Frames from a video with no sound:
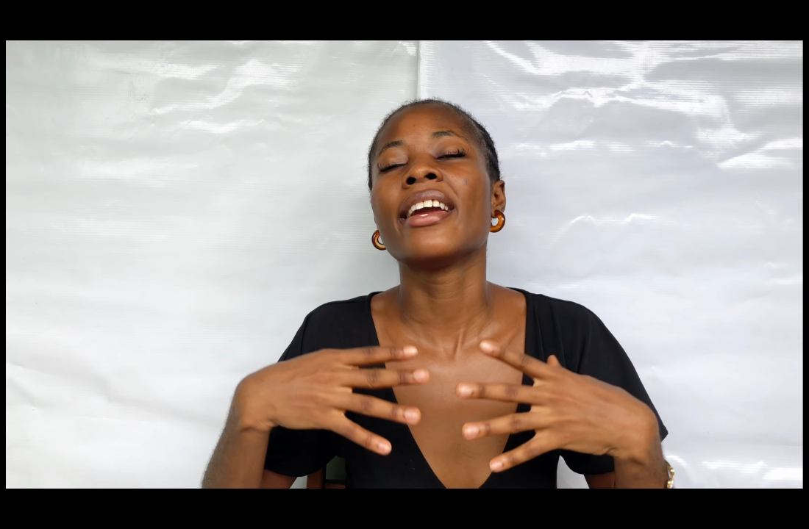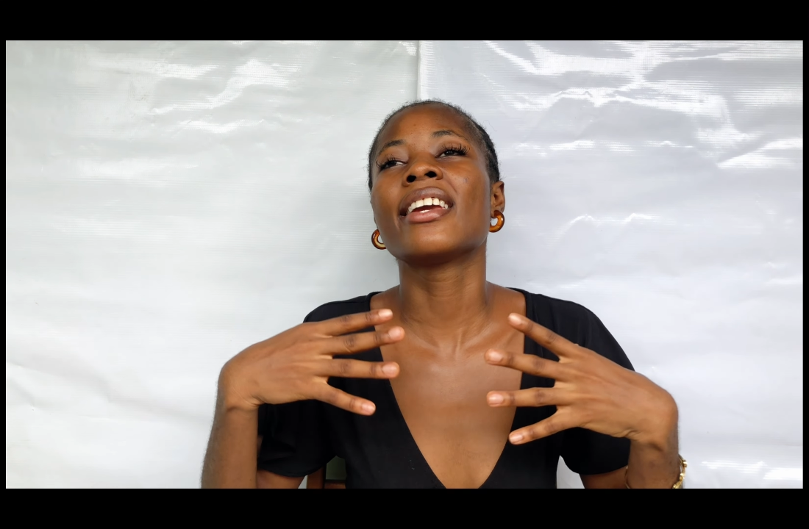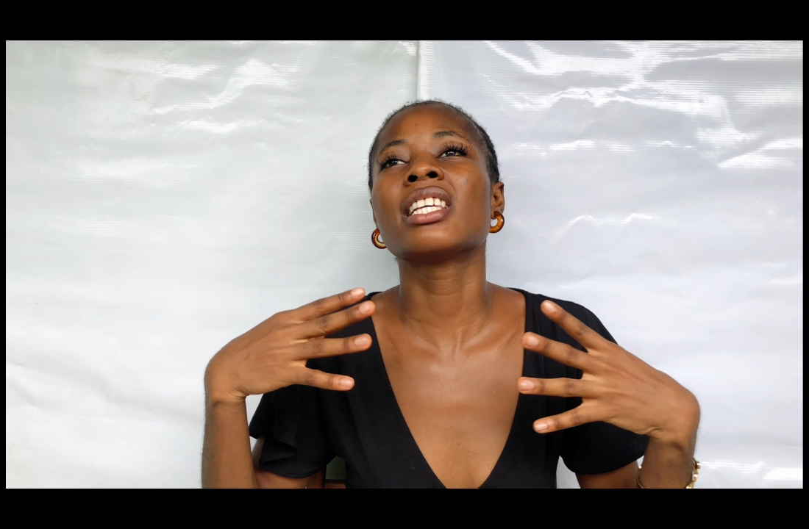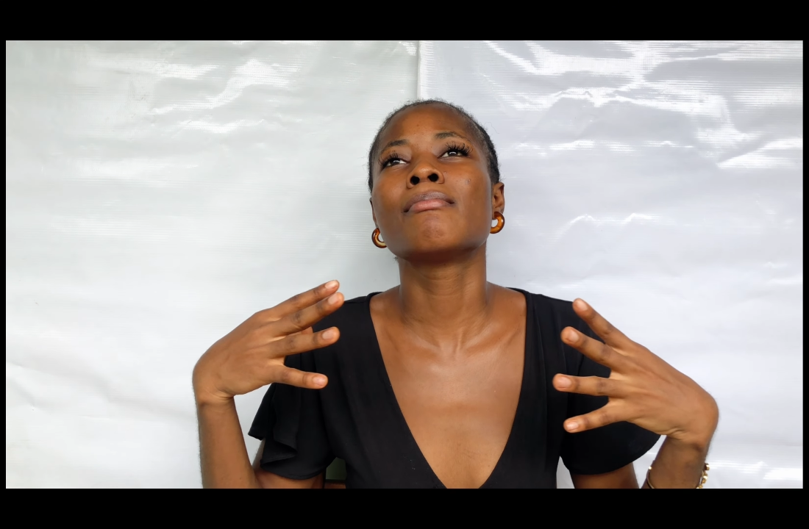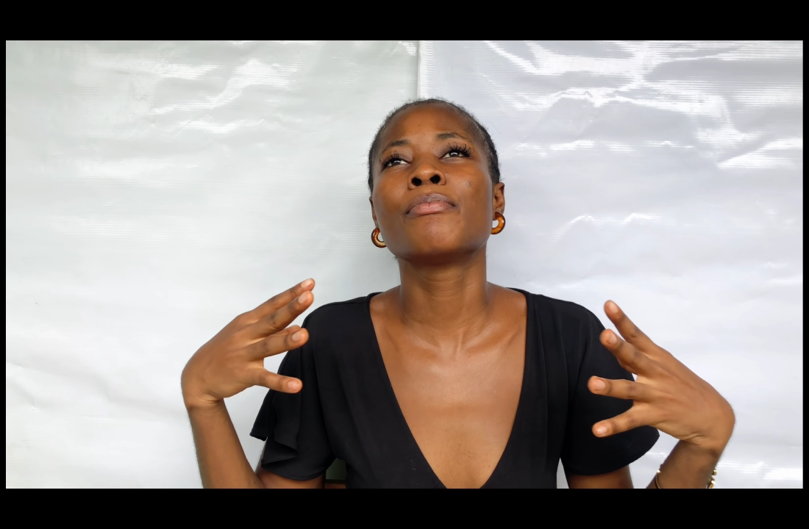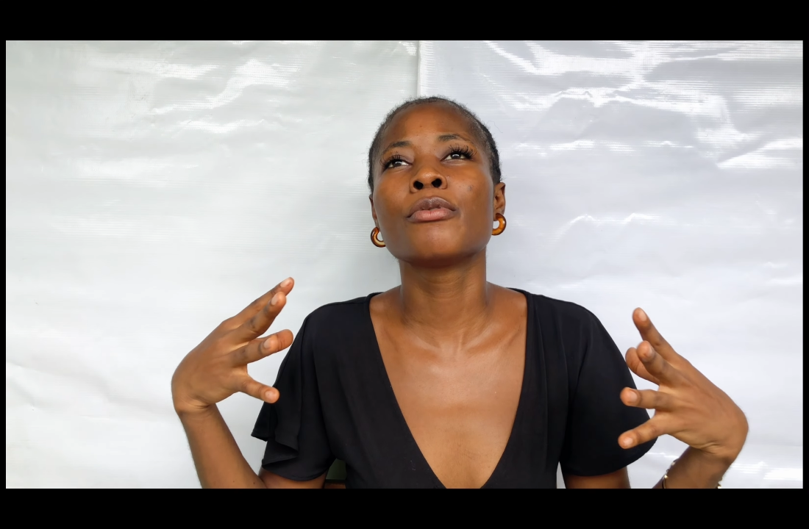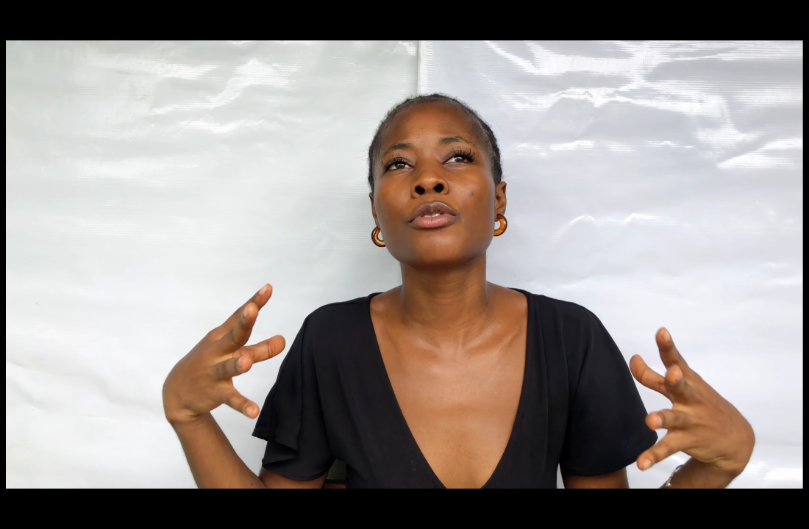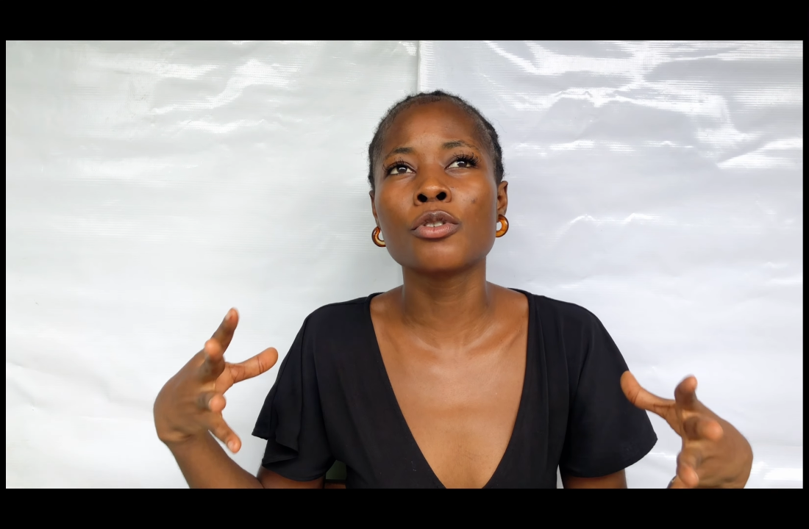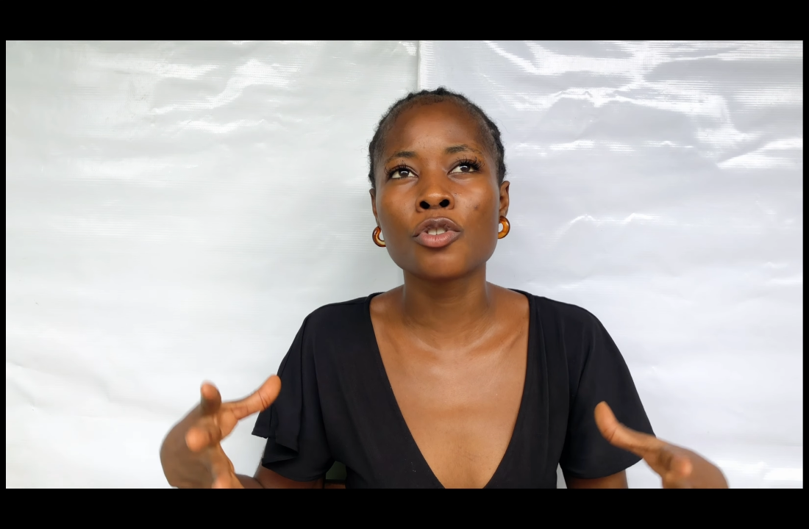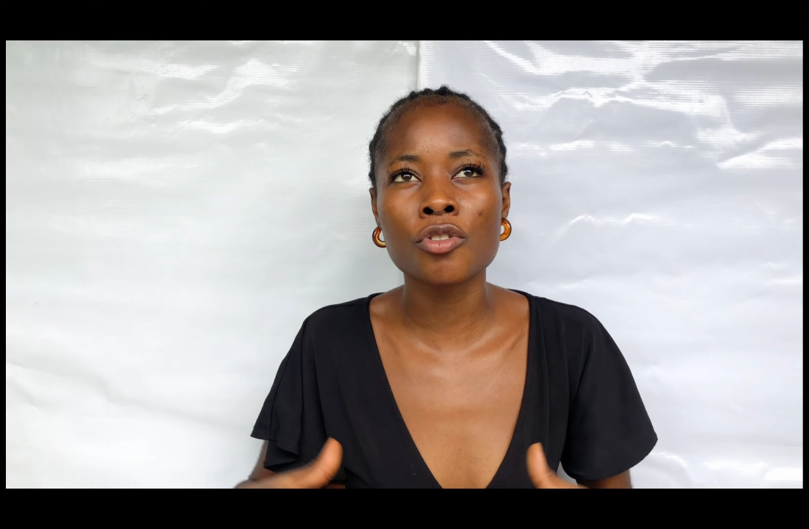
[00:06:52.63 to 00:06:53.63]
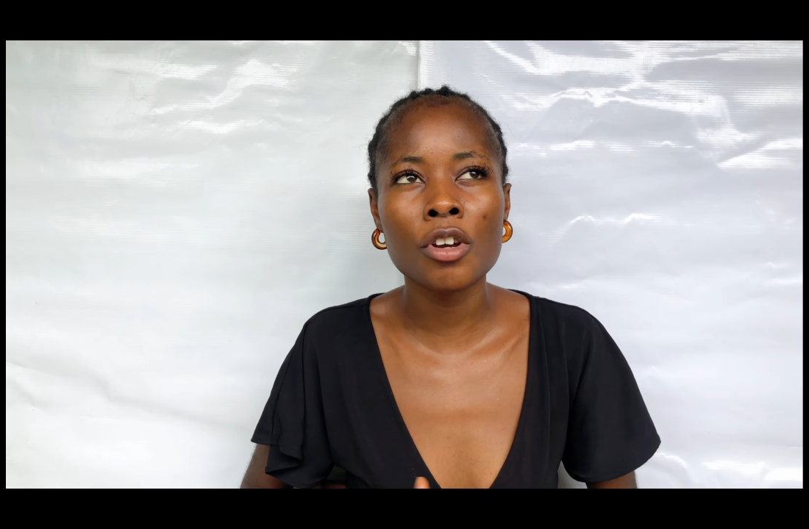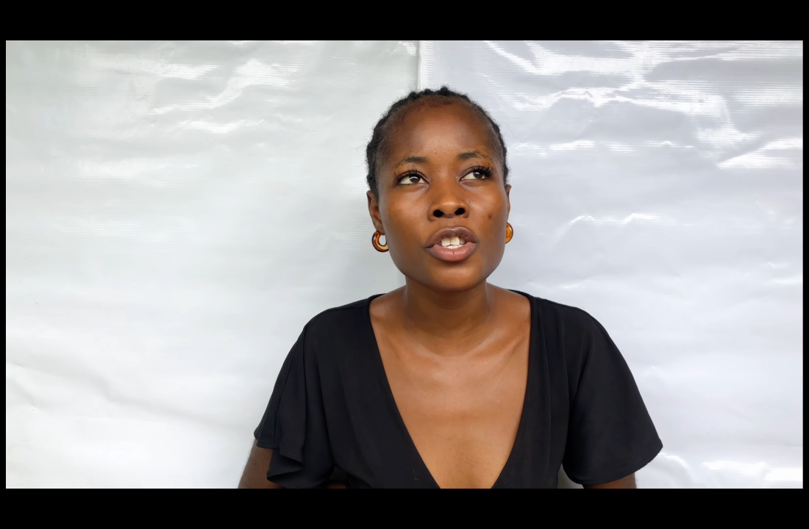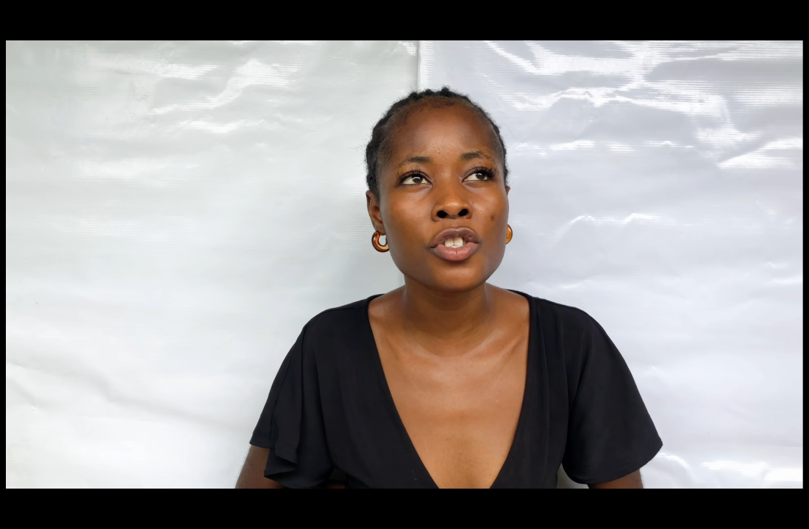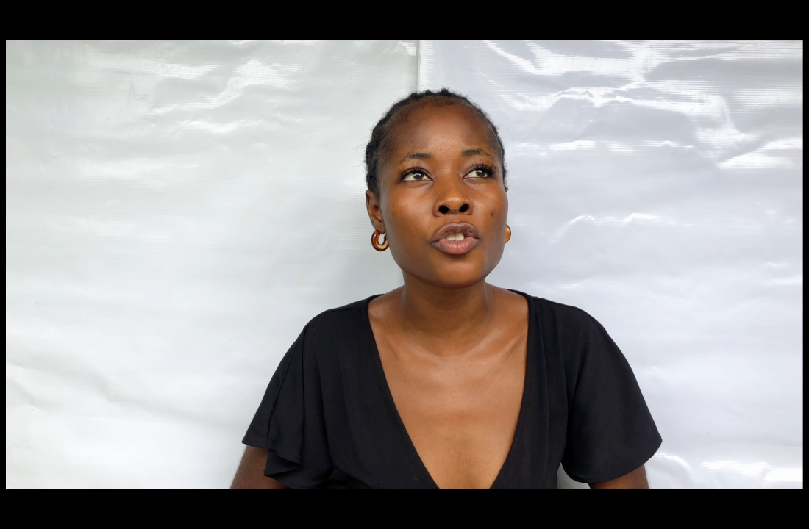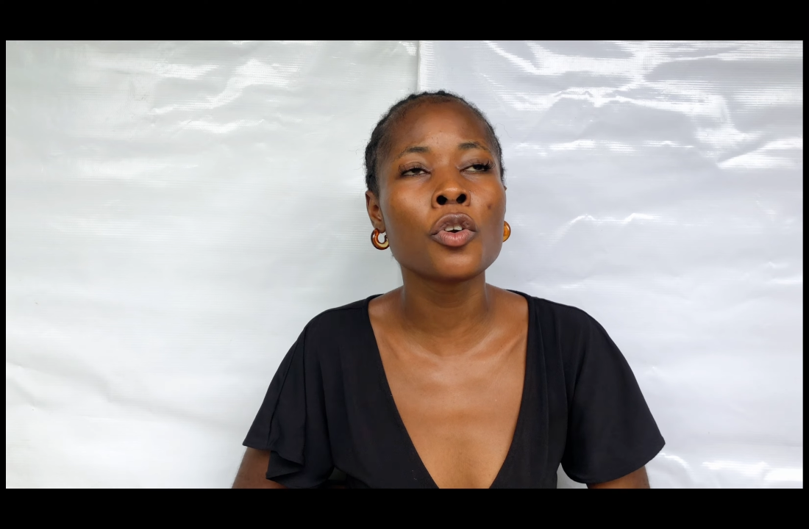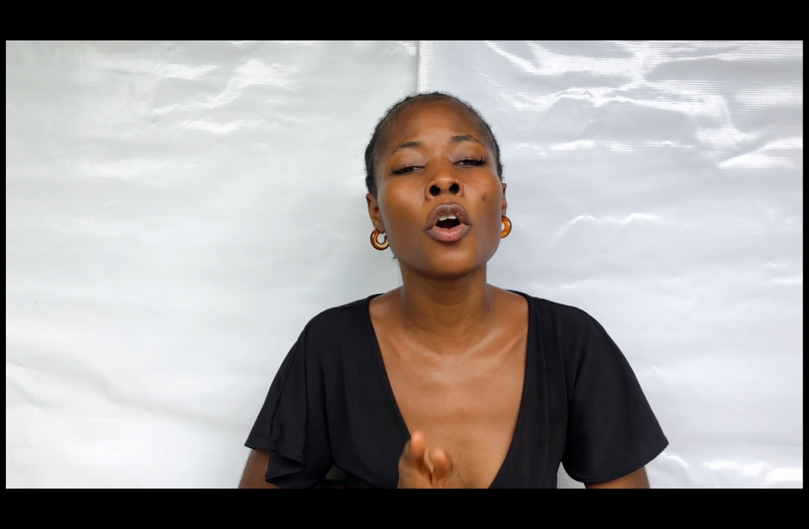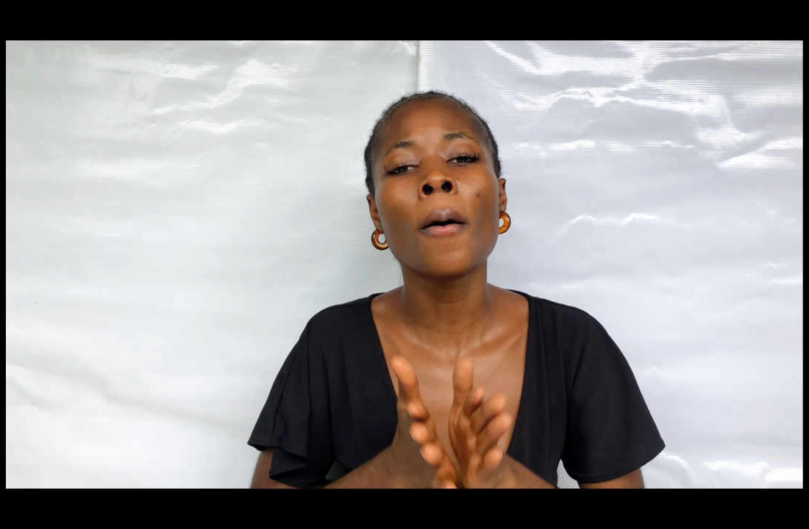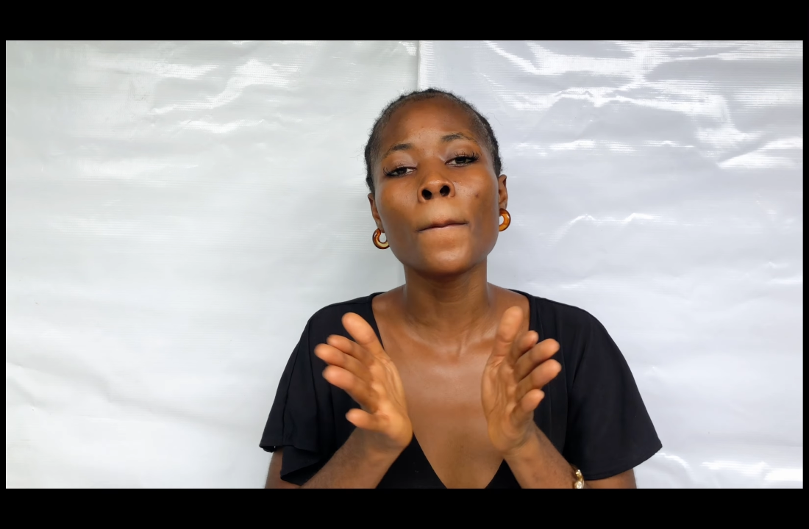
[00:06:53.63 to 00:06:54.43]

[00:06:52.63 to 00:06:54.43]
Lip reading: get people to trust you.